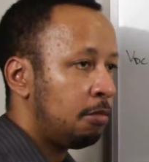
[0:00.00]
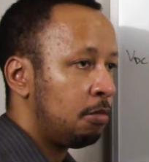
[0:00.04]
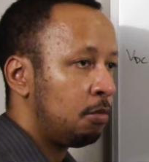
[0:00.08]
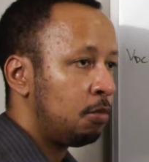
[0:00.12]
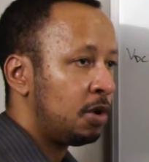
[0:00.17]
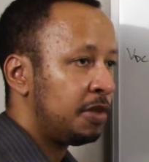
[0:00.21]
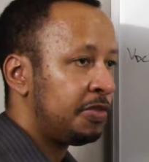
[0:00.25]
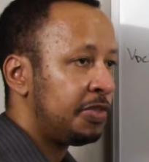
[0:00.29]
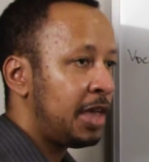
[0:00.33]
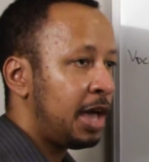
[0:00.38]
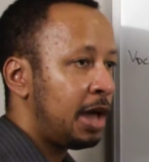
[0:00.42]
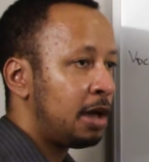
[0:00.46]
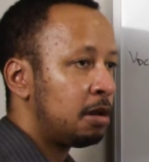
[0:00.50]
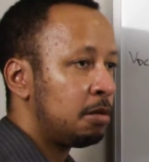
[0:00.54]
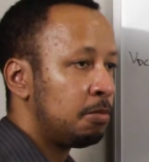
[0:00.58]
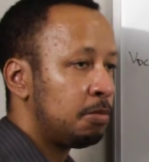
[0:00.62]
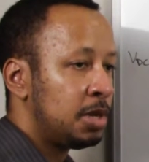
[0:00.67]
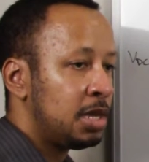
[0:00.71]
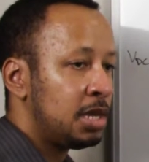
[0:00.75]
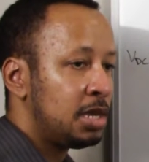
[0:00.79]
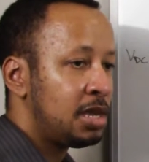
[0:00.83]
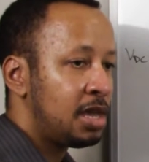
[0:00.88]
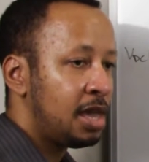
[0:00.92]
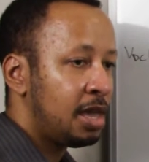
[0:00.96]
without it
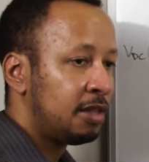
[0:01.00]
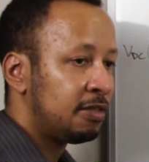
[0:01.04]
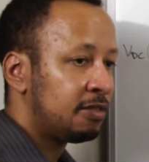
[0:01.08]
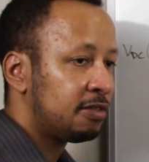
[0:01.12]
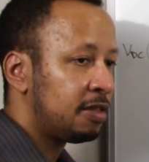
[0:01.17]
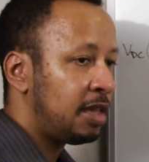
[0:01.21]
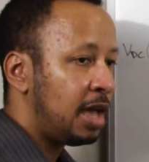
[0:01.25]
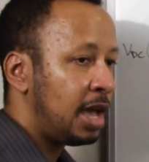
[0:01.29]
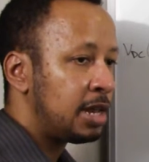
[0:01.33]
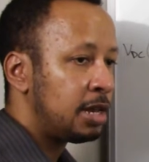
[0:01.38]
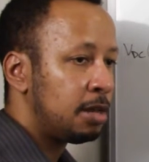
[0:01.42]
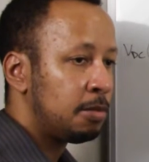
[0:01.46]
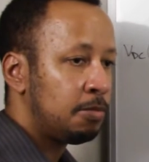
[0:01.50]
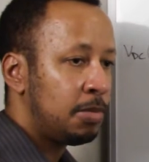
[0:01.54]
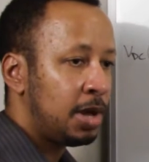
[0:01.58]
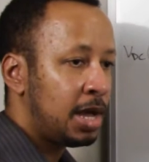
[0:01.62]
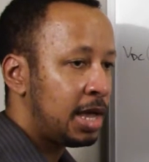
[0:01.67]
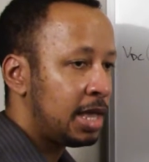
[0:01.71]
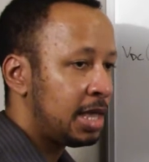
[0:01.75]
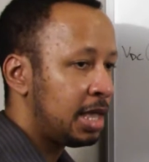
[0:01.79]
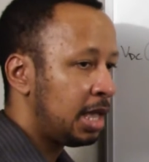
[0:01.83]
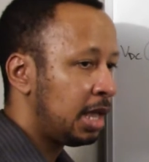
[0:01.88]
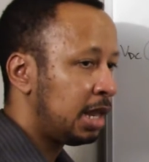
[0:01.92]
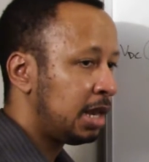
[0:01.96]
being excited
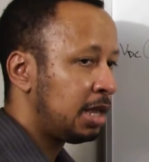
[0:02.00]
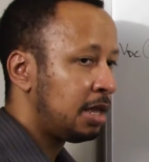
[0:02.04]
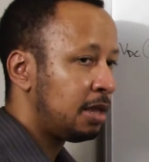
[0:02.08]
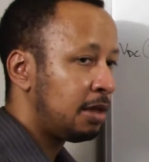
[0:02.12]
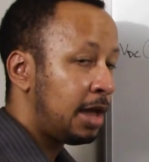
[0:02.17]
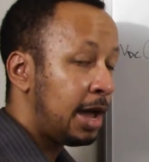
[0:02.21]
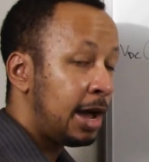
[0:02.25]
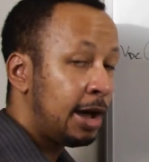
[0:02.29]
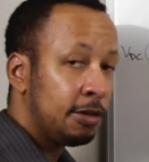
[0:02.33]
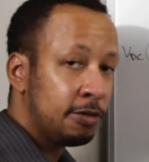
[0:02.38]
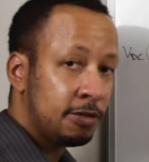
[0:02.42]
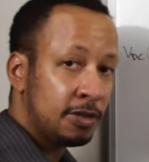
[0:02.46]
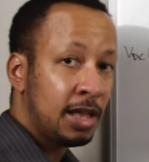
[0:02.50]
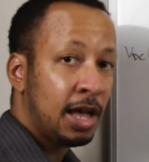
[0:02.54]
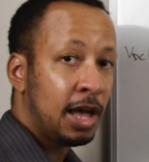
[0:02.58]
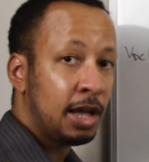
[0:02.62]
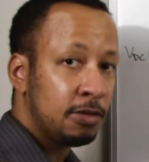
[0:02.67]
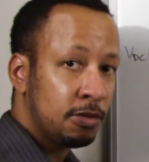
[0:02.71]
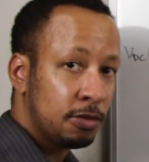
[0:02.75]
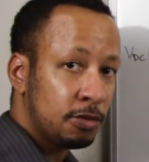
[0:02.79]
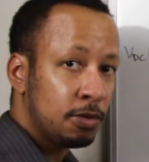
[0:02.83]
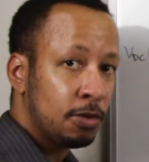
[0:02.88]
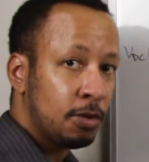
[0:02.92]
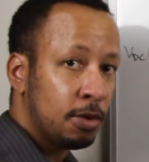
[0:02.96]
by any
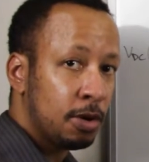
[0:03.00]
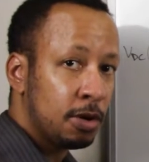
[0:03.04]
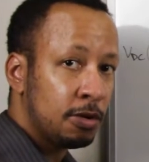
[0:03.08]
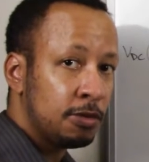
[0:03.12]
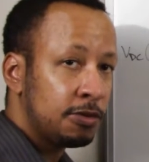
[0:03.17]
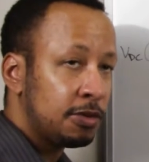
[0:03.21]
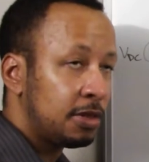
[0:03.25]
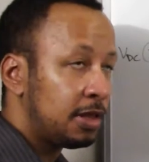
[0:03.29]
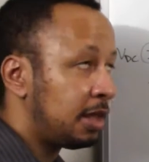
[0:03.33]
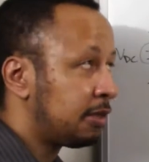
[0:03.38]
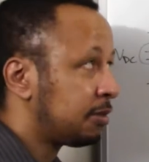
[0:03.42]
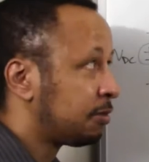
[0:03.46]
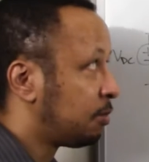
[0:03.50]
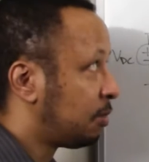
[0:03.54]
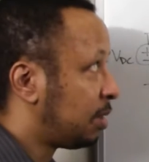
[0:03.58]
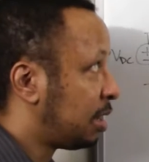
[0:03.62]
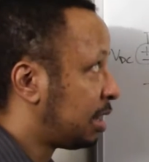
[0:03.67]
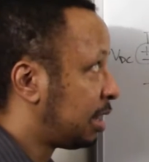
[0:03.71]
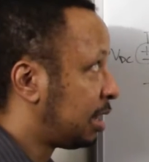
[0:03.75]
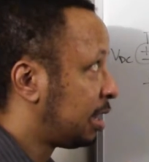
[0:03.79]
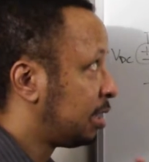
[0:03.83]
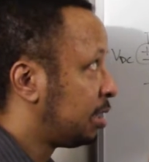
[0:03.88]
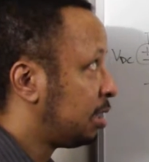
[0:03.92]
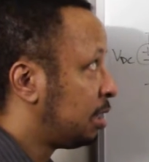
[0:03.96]
outside source. That's
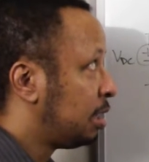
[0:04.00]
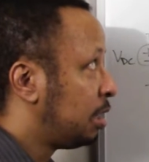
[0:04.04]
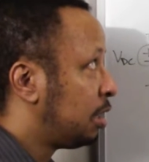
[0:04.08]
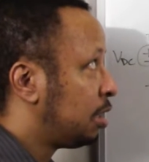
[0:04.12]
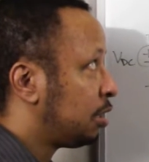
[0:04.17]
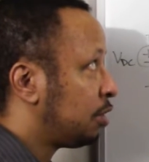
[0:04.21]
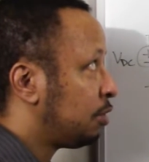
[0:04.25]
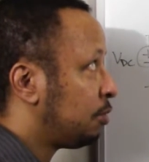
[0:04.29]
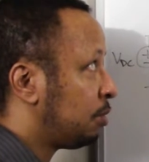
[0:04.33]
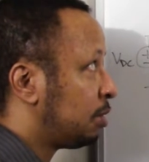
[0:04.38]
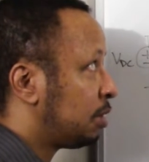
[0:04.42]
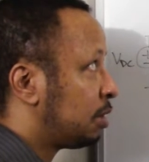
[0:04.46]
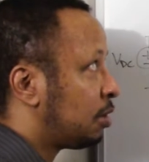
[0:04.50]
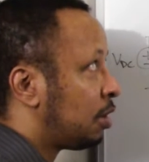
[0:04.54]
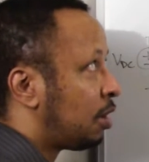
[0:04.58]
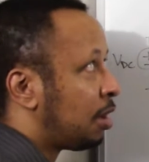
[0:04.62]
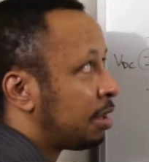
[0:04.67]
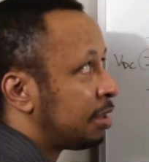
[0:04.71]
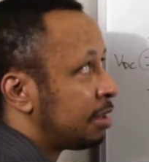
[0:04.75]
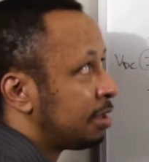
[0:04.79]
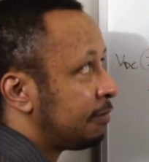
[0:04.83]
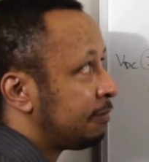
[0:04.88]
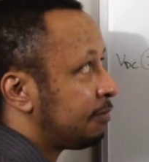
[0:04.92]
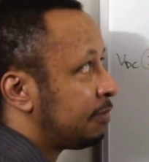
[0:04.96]
why you would
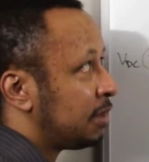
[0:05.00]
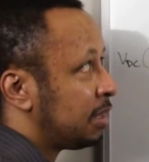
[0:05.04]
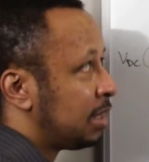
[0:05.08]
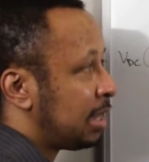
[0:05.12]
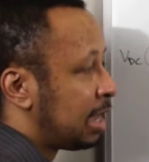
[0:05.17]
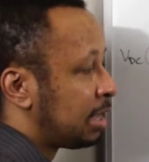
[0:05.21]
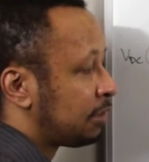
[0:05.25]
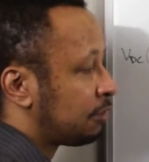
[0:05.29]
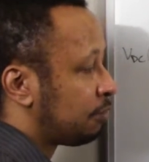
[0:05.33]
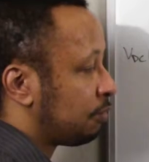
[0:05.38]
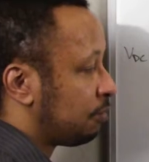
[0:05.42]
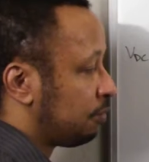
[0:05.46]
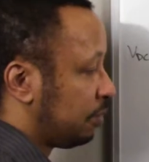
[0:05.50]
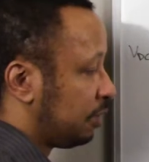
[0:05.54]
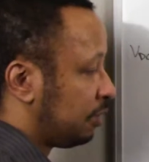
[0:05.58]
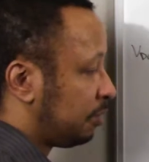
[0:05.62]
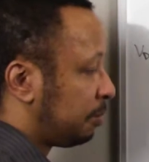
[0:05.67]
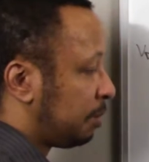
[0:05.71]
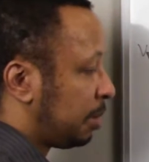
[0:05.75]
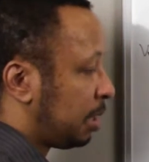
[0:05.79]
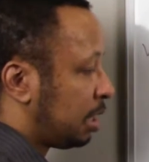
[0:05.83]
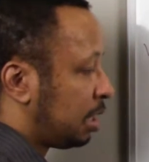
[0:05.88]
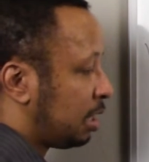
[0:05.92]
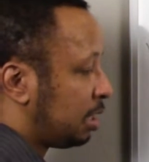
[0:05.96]
call it the natural
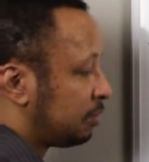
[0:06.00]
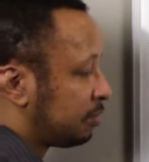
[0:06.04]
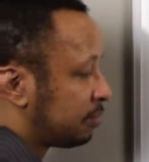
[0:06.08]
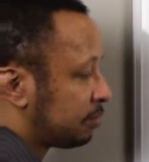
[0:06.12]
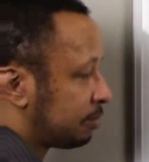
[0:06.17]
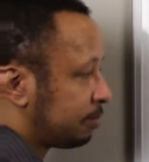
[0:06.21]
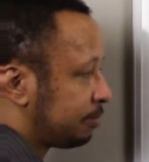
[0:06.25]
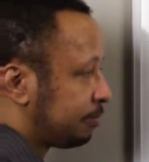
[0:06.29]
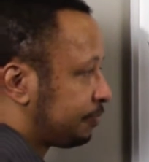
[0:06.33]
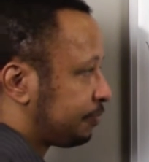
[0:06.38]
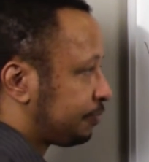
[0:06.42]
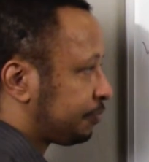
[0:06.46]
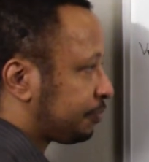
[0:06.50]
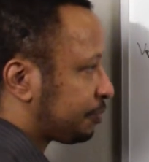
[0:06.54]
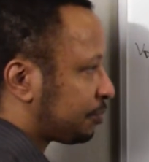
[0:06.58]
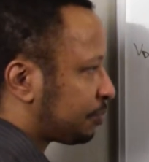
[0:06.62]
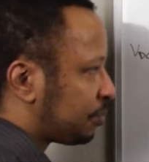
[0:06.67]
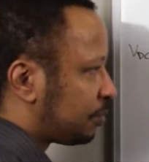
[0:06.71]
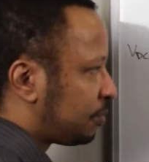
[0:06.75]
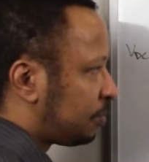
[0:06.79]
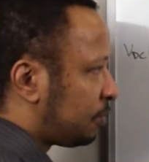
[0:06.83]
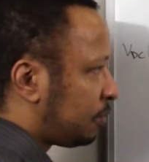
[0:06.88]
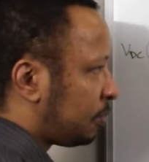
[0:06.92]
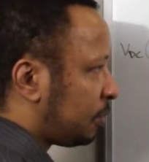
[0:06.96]
response.
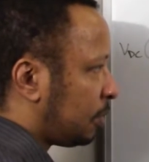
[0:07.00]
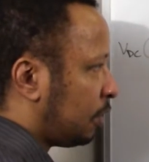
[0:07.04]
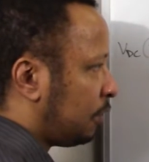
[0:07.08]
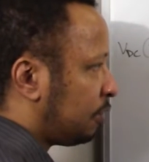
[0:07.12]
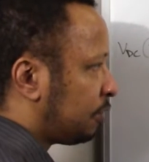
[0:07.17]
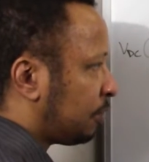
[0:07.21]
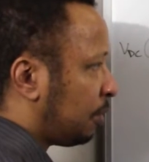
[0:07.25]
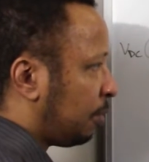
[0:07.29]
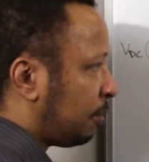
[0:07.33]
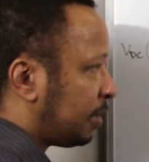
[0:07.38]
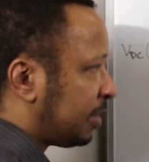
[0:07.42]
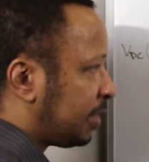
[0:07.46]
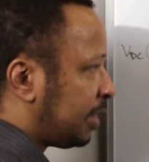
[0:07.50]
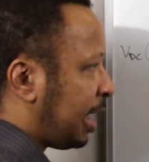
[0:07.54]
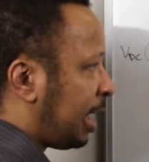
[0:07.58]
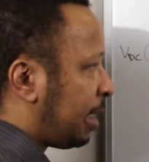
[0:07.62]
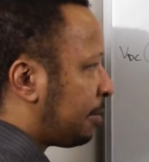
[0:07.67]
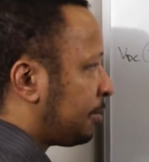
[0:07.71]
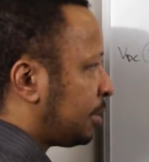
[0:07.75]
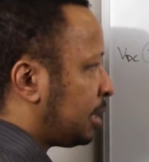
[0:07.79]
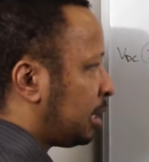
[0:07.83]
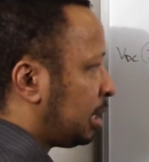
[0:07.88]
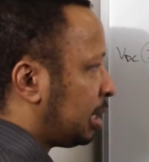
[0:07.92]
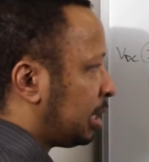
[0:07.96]
So with
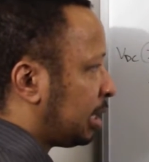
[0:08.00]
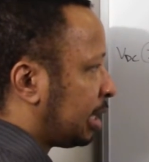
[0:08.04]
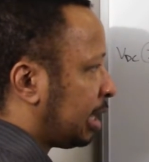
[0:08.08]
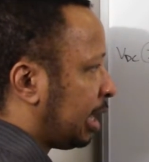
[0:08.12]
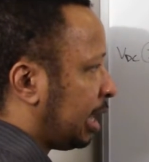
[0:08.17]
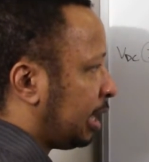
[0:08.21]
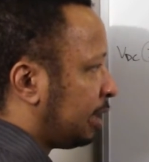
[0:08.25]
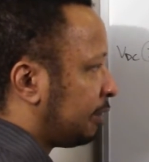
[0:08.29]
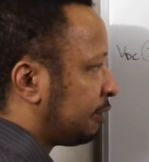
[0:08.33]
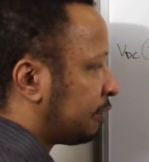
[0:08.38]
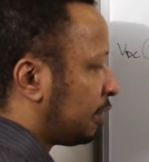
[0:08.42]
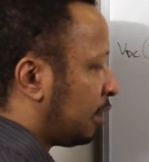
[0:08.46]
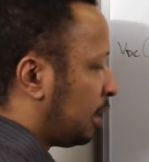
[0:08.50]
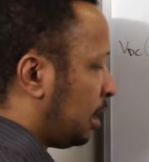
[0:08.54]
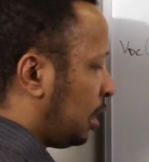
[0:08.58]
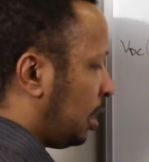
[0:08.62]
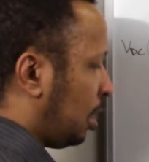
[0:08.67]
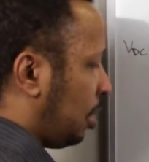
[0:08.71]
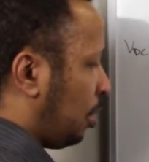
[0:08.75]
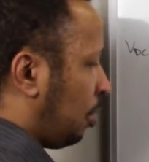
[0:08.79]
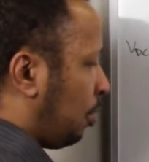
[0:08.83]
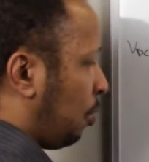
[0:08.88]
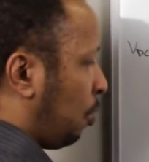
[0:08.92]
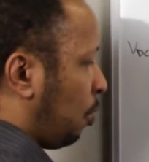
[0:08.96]
that being the case,
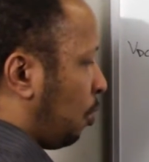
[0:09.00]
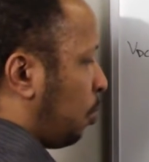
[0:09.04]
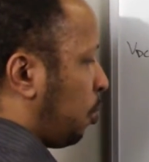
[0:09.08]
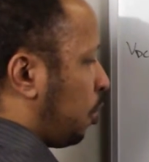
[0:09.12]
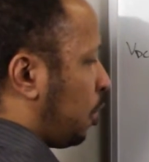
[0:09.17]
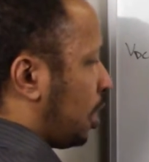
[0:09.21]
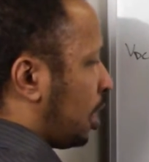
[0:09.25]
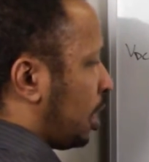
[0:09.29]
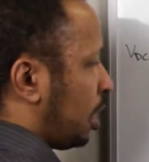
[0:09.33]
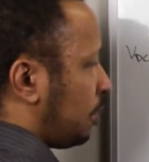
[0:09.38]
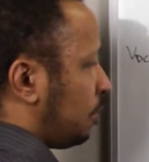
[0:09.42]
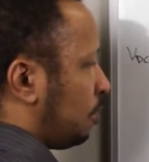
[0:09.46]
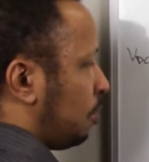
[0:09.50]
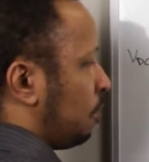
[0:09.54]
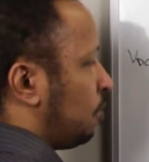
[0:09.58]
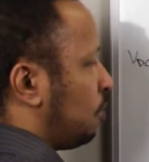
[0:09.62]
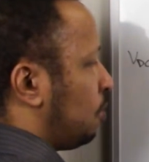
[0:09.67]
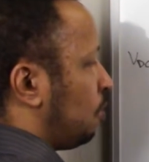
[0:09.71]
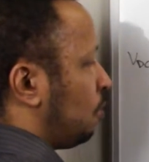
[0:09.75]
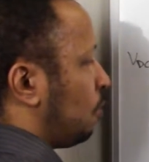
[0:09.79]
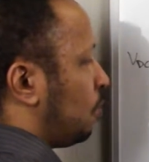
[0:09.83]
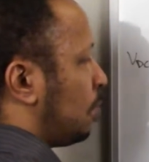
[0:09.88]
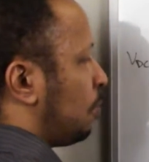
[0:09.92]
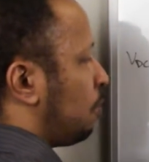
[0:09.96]
what
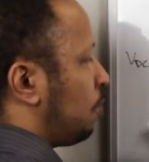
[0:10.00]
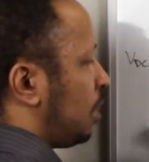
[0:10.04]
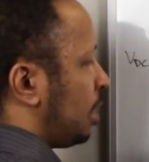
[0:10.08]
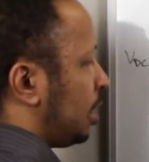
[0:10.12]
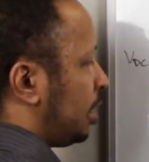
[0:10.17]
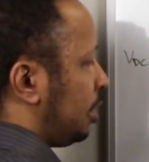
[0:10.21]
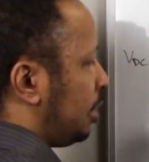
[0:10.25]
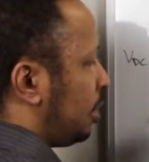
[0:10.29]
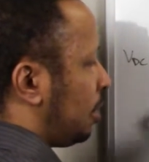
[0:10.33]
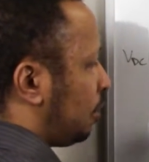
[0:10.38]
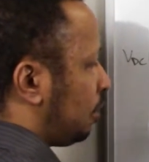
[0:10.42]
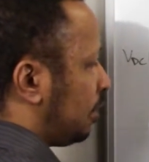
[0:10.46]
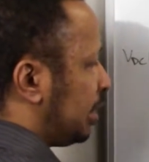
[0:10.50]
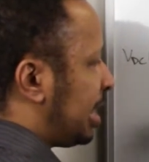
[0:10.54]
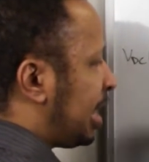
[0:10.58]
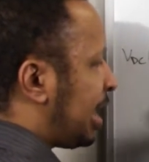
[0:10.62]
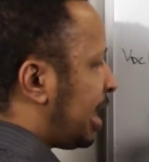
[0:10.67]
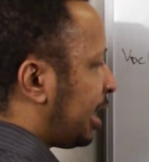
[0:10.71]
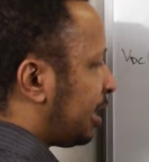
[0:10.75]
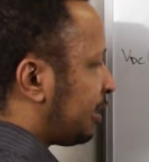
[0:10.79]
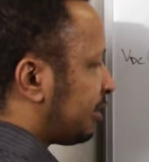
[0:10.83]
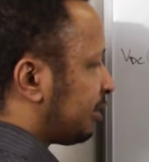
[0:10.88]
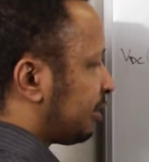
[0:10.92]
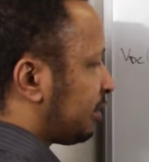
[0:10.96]
we want to know
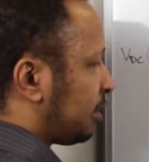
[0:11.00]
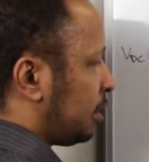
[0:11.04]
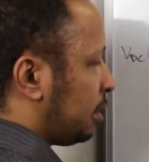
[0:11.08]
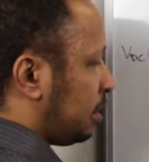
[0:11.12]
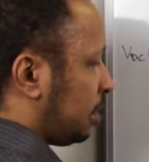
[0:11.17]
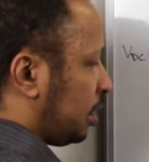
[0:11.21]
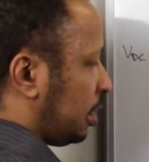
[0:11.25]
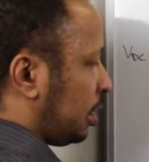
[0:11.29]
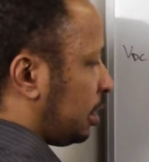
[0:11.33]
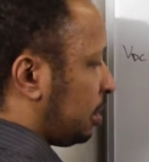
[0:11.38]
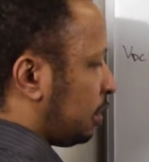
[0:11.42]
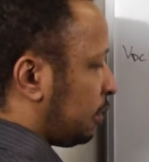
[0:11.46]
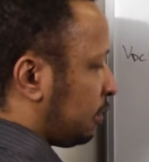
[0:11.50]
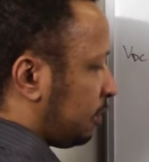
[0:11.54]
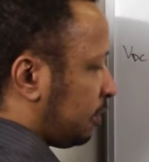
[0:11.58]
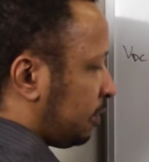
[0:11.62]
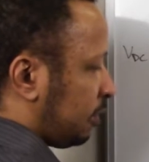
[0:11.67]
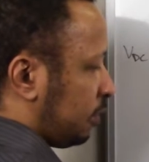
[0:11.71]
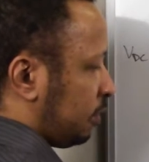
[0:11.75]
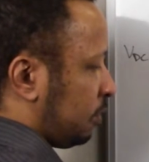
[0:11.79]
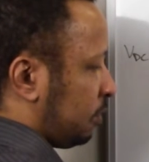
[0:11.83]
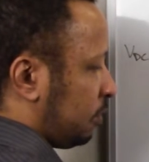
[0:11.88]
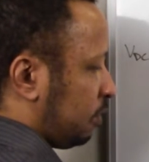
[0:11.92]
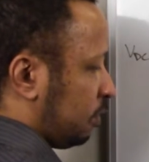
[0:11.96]
next
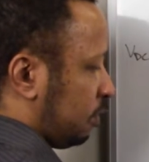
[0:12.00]
is,